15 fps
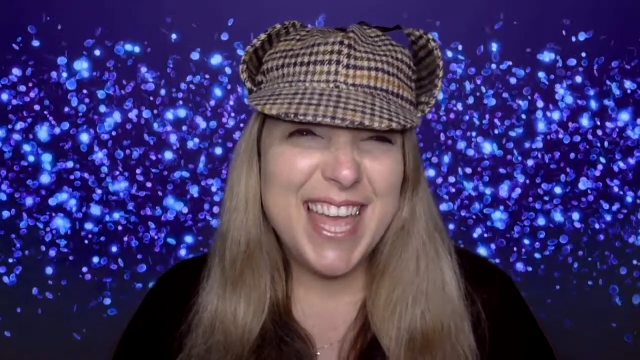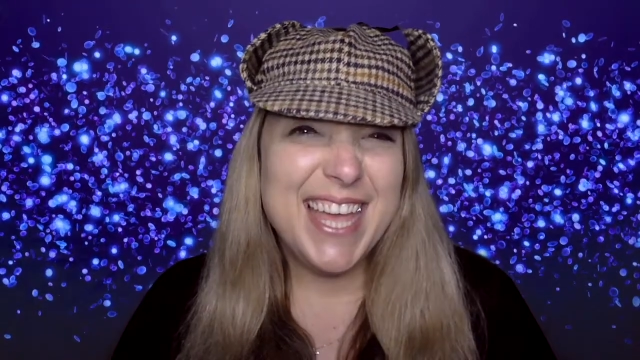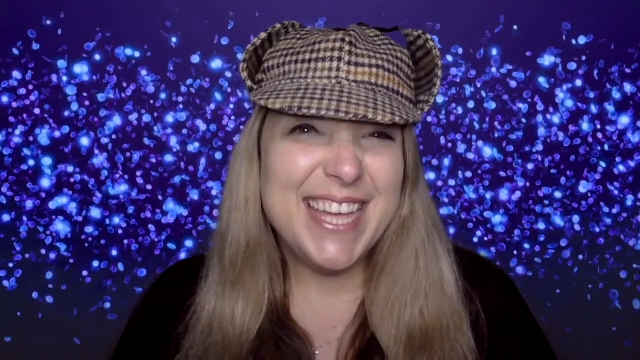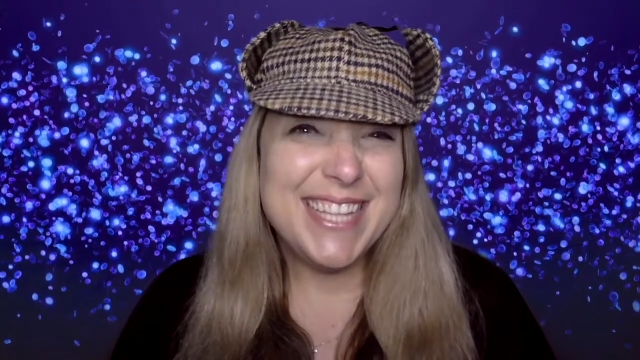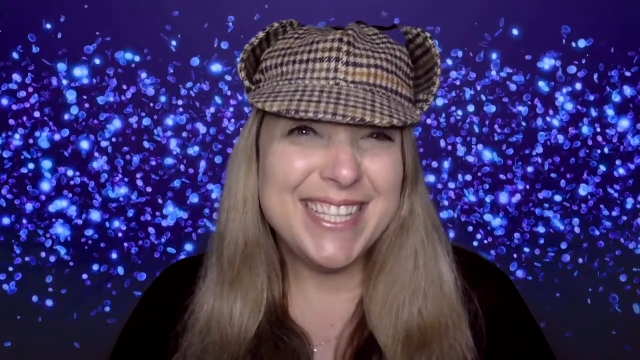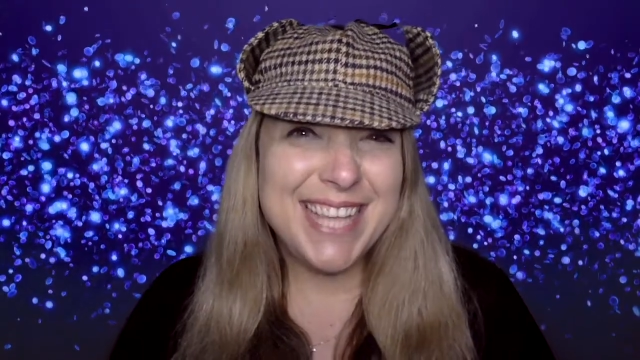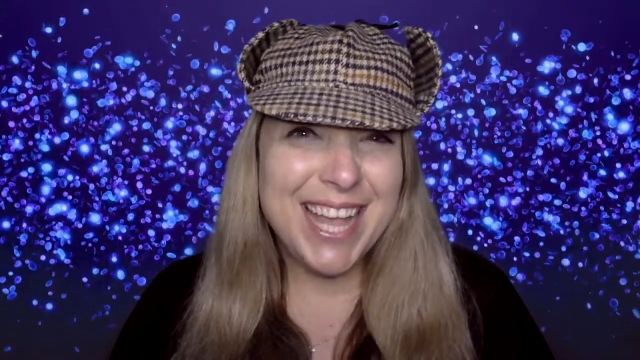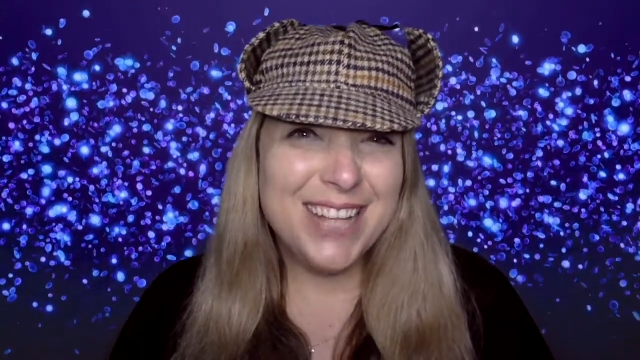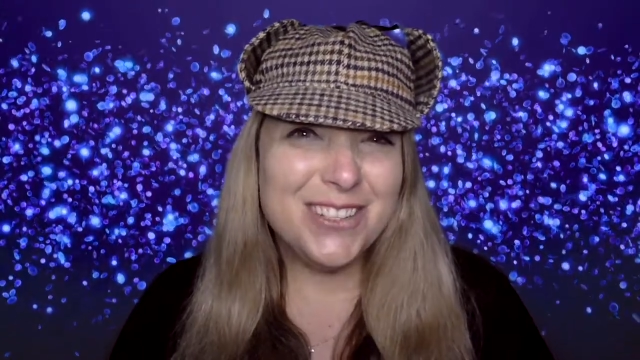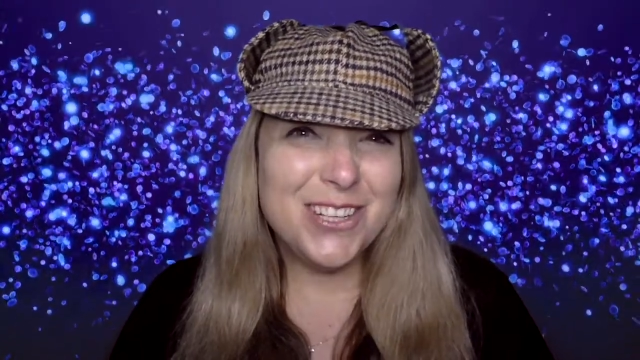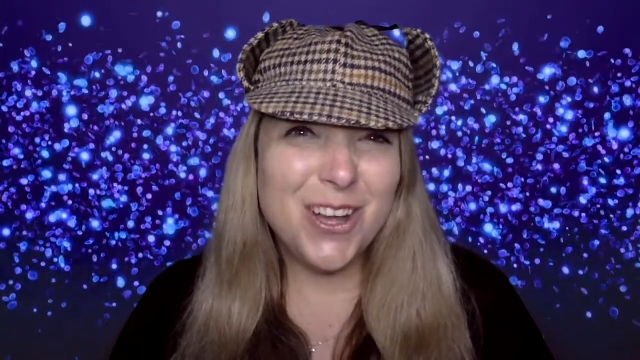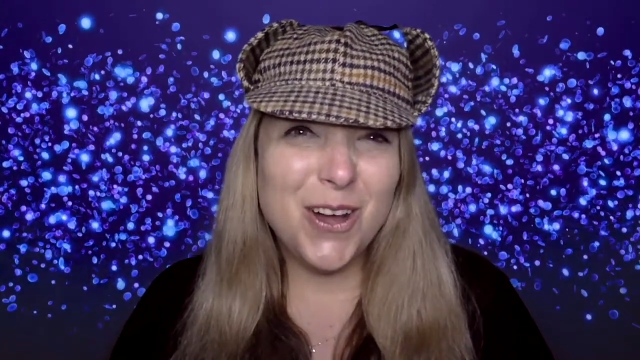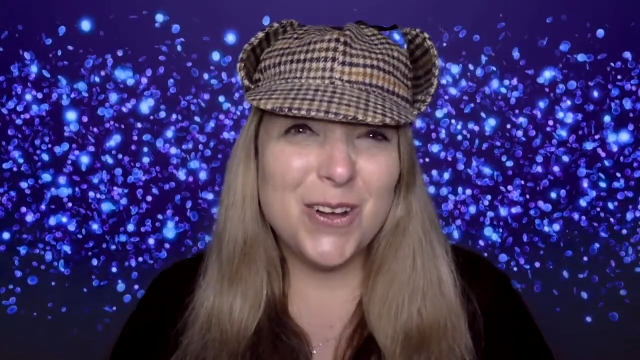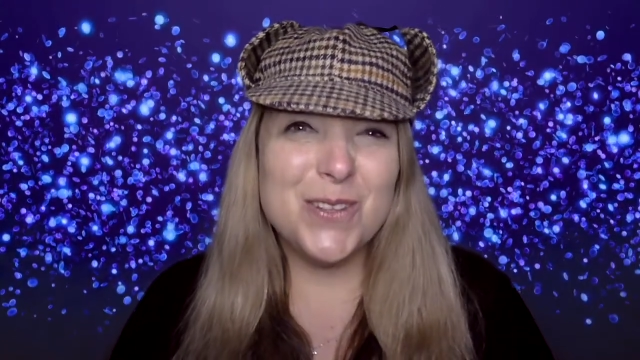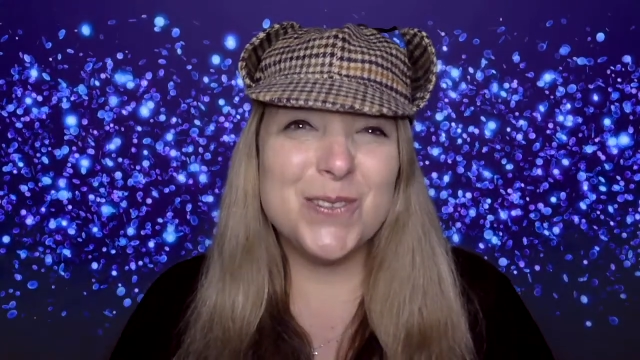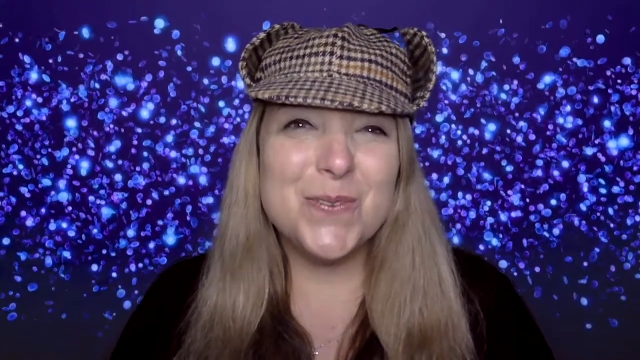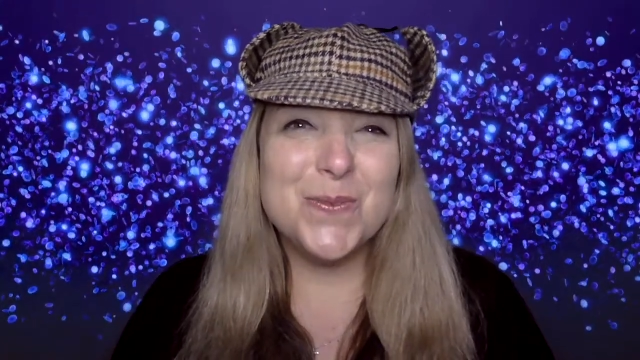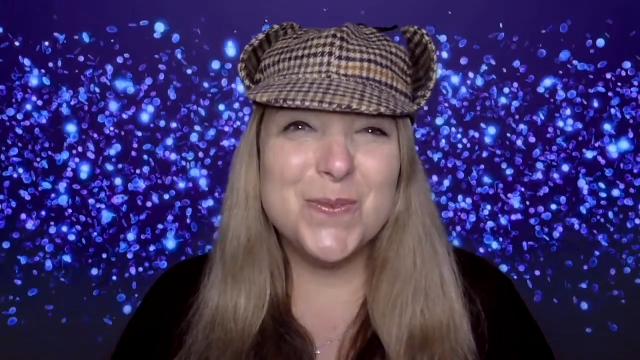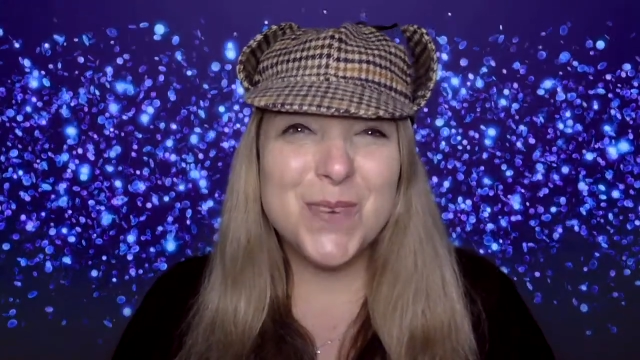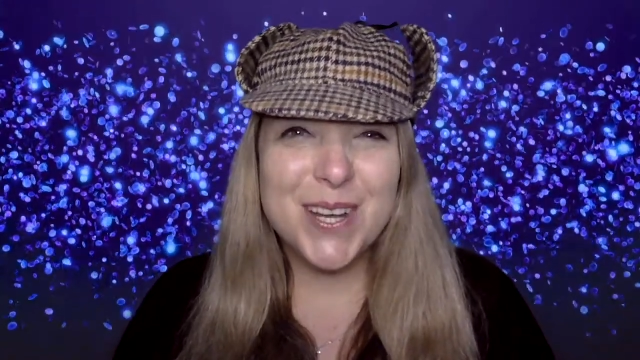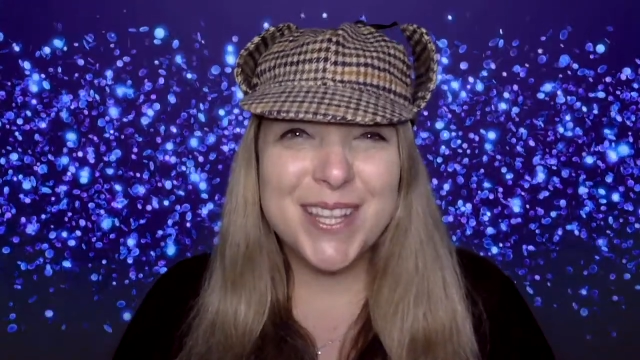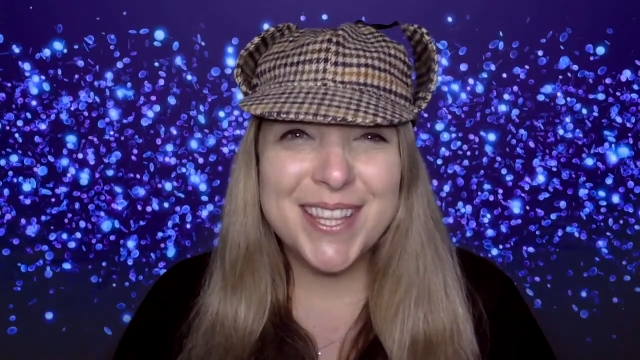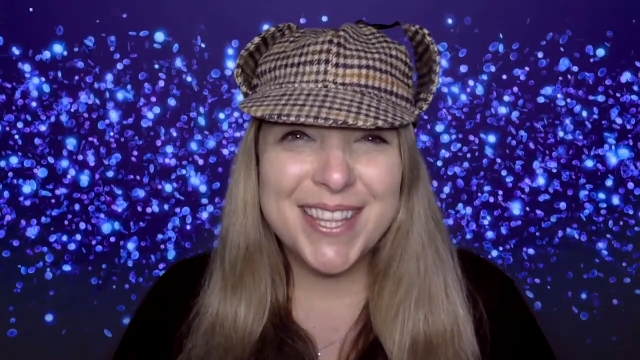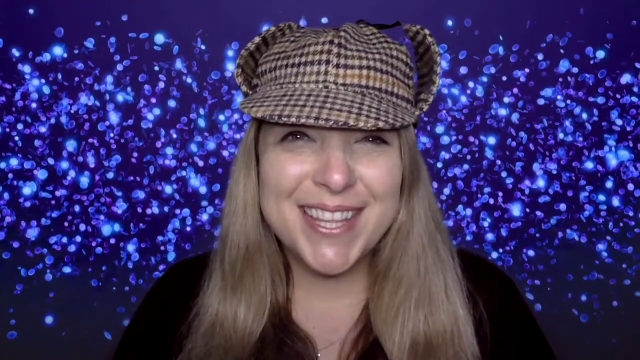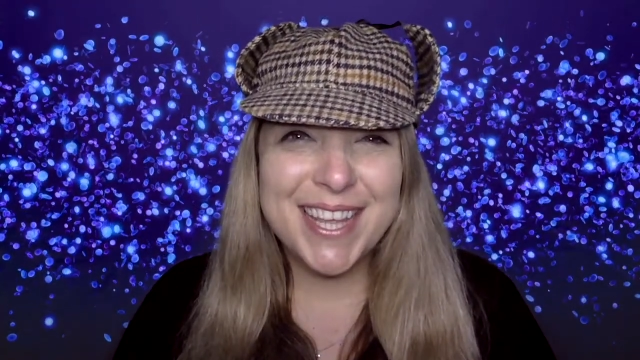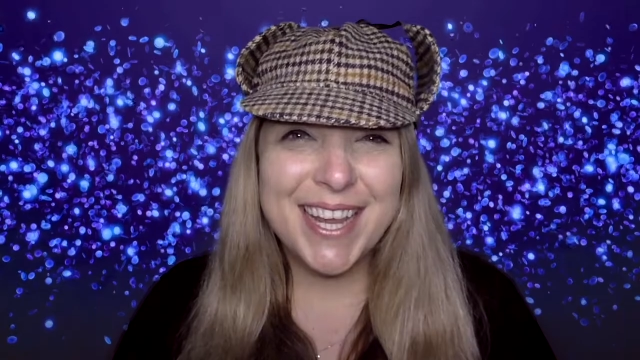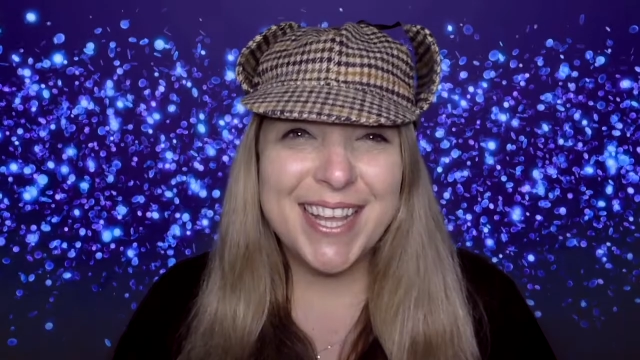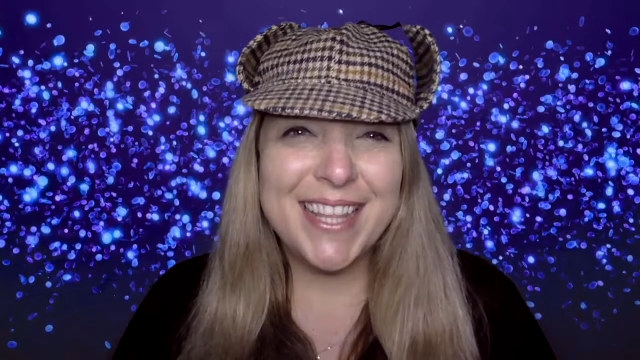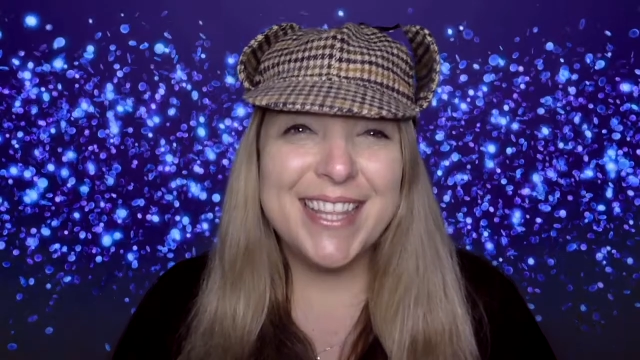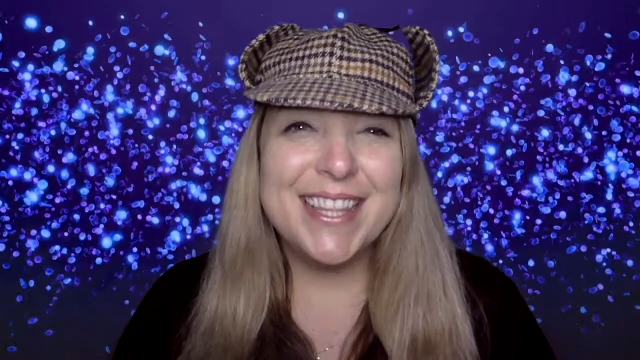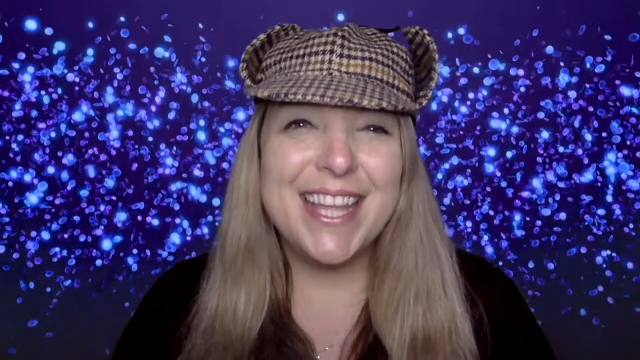Tell God one thing